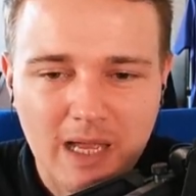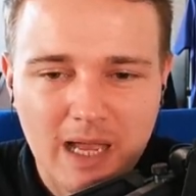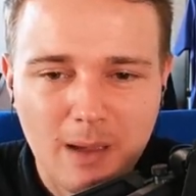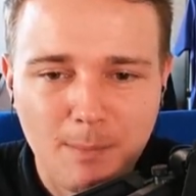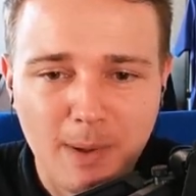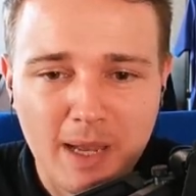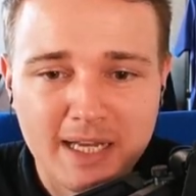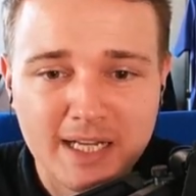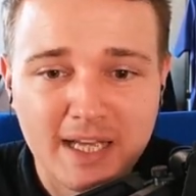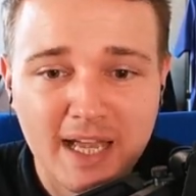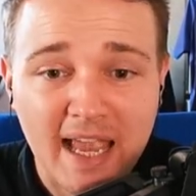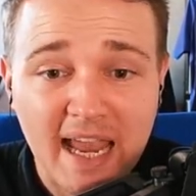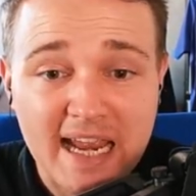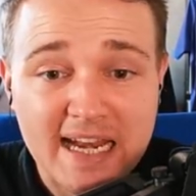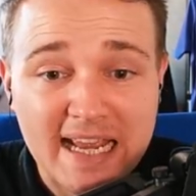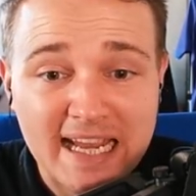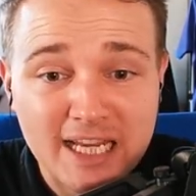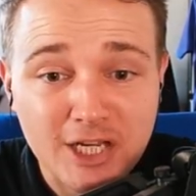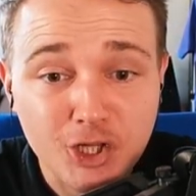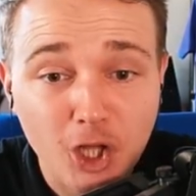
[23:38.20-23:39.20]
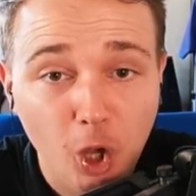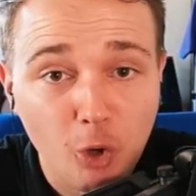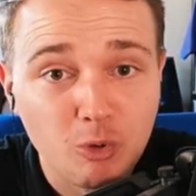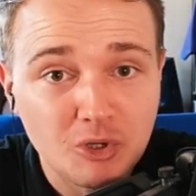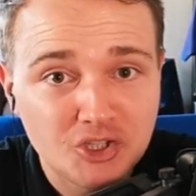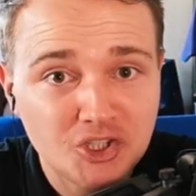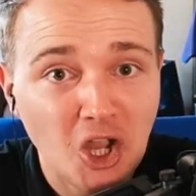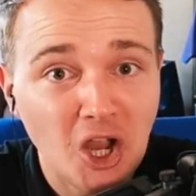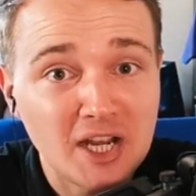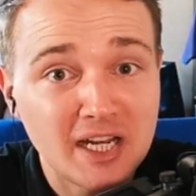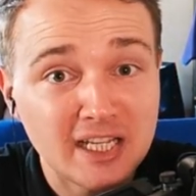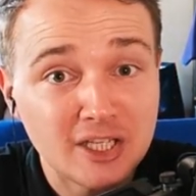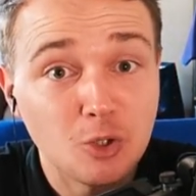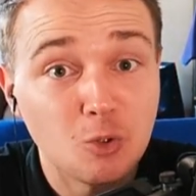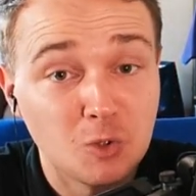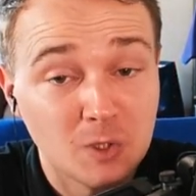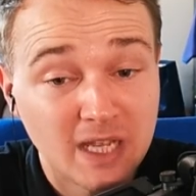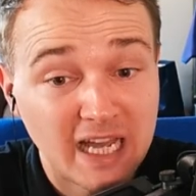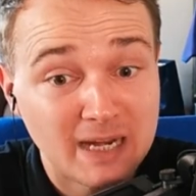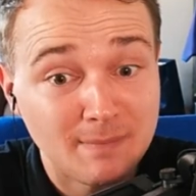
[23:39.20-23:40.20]
but in a no-signing Youth
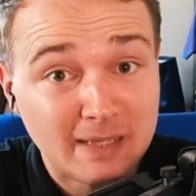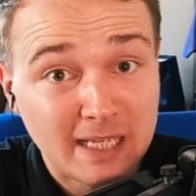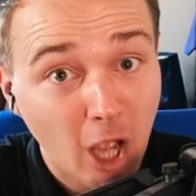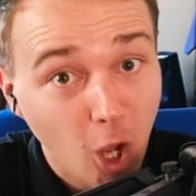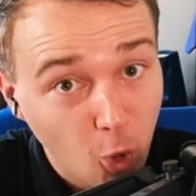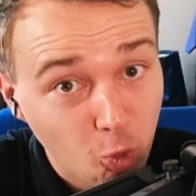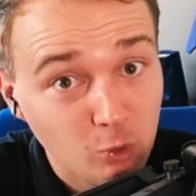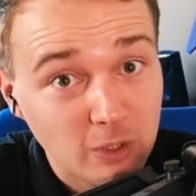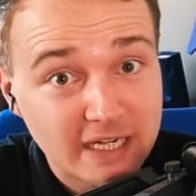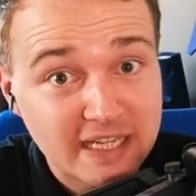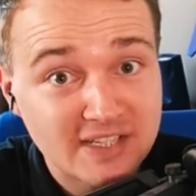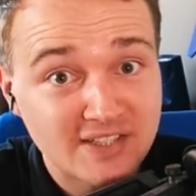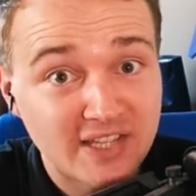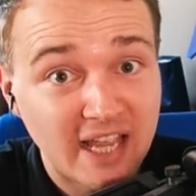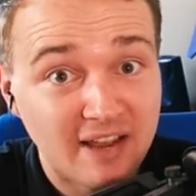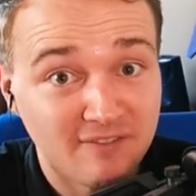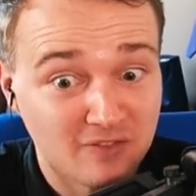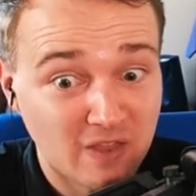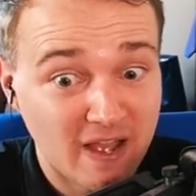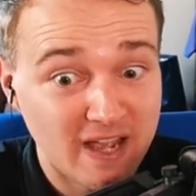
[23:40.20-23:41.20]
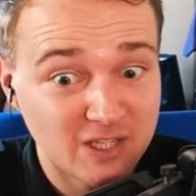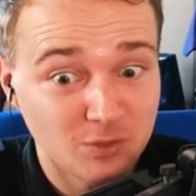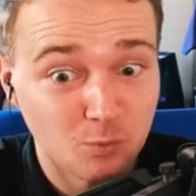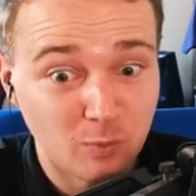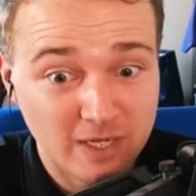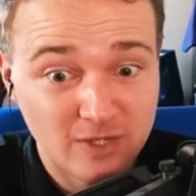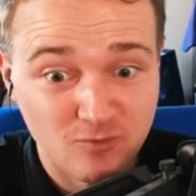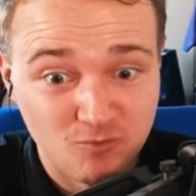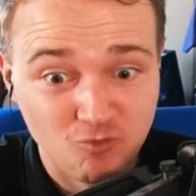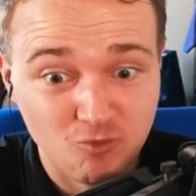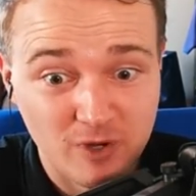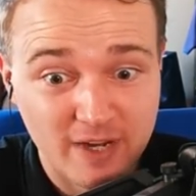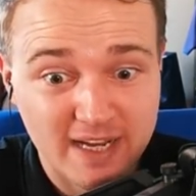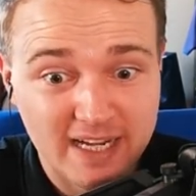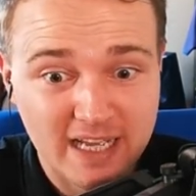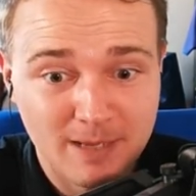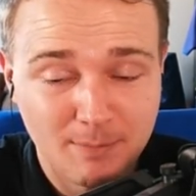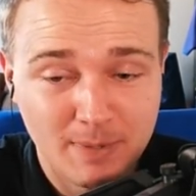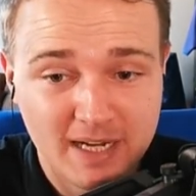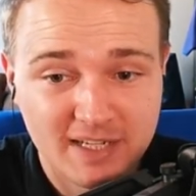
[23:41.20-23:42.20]
Academy only save, that's when it's really
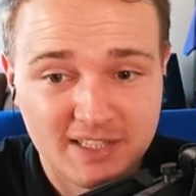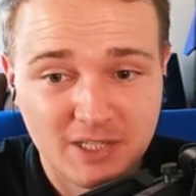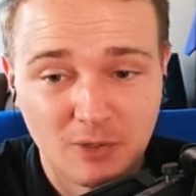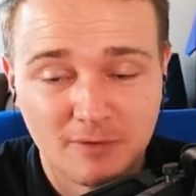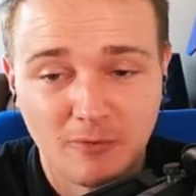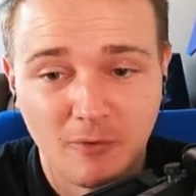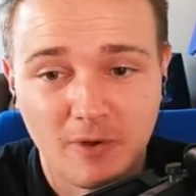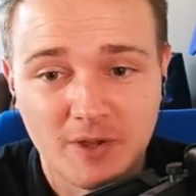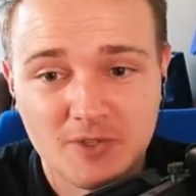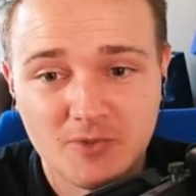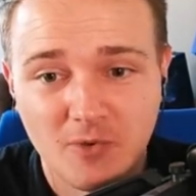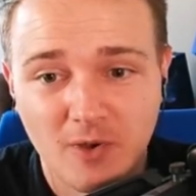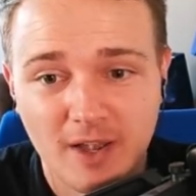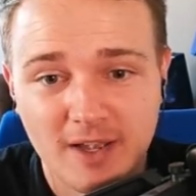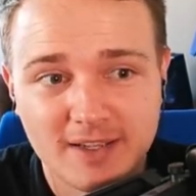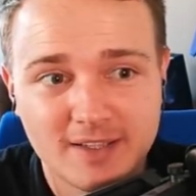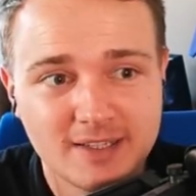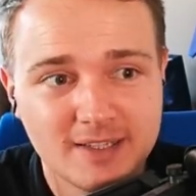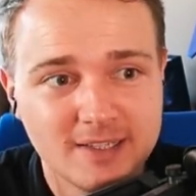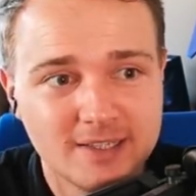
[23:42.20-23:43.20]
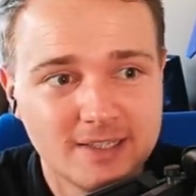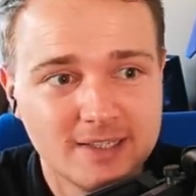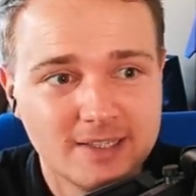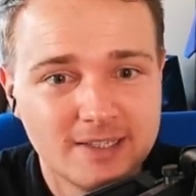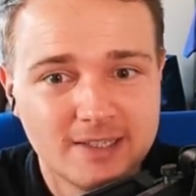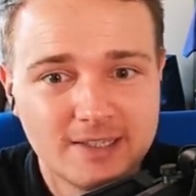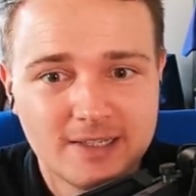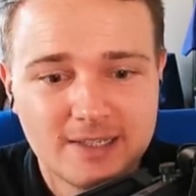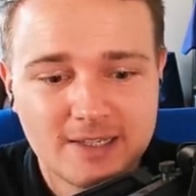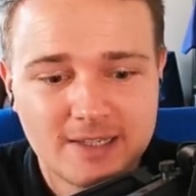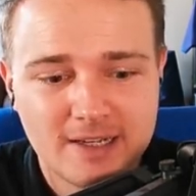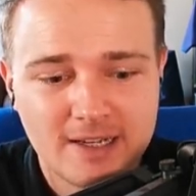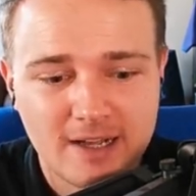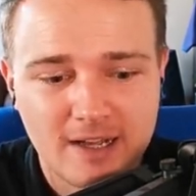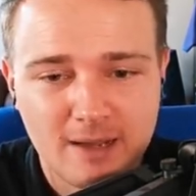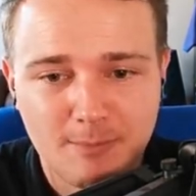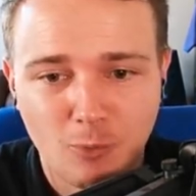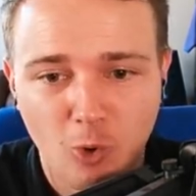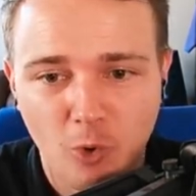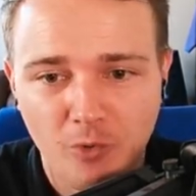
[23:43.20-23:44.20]
a big deal for us, right?
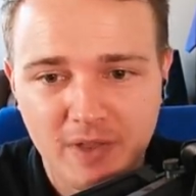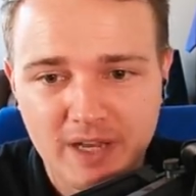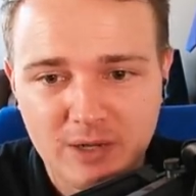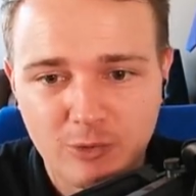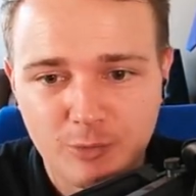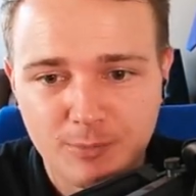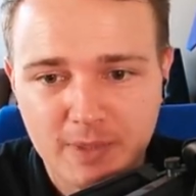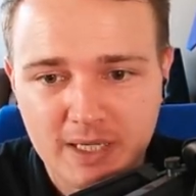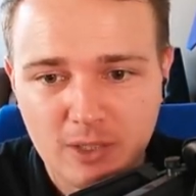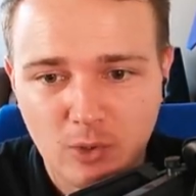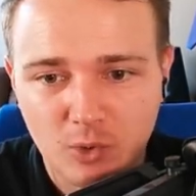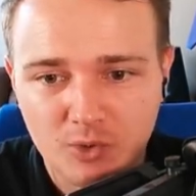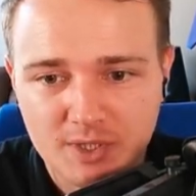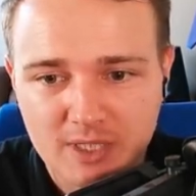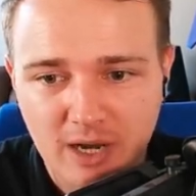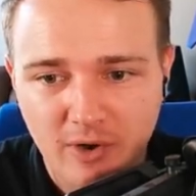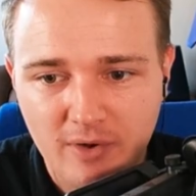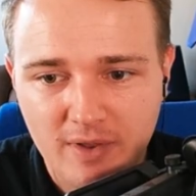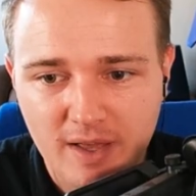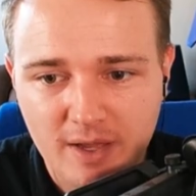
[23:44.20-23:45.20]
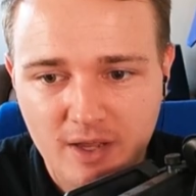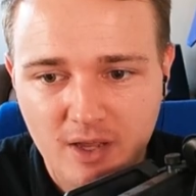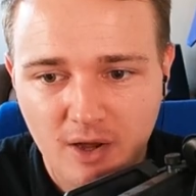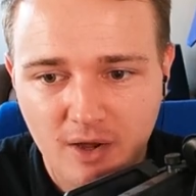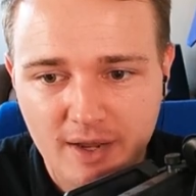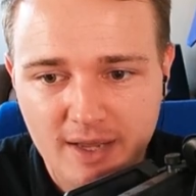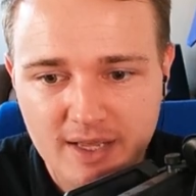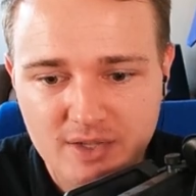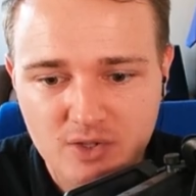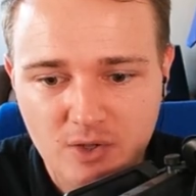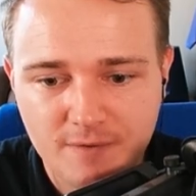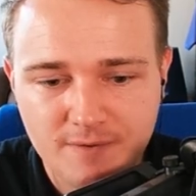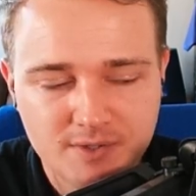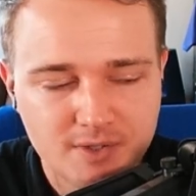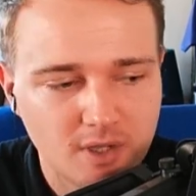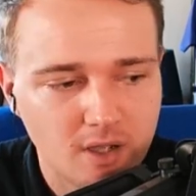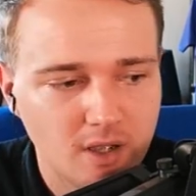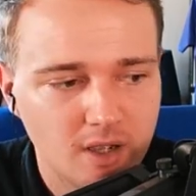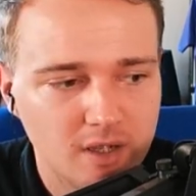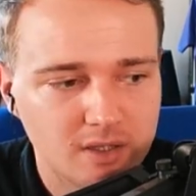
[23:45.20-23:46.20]
More than it would be ordinarily. That guy is
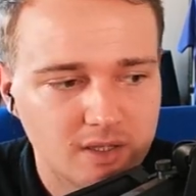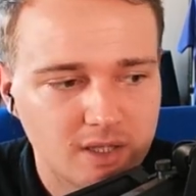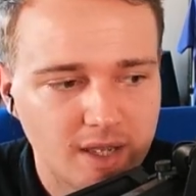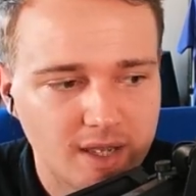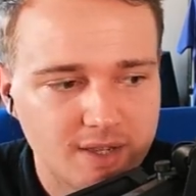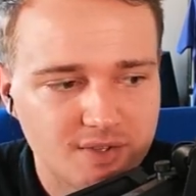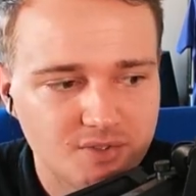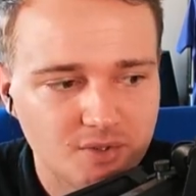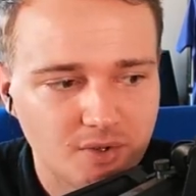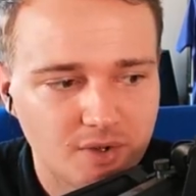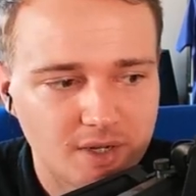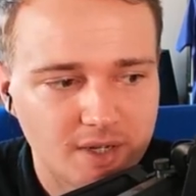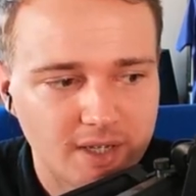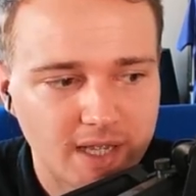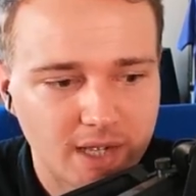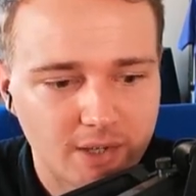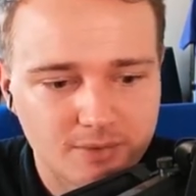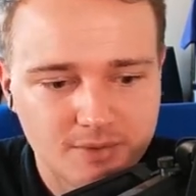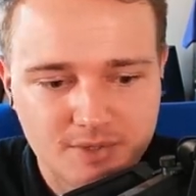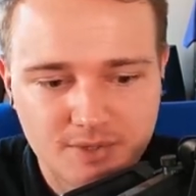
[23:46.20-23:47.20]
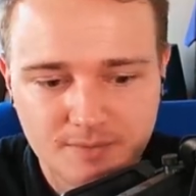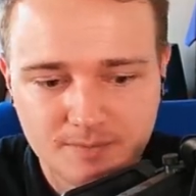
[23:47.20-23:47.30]
offside. That is not going to count.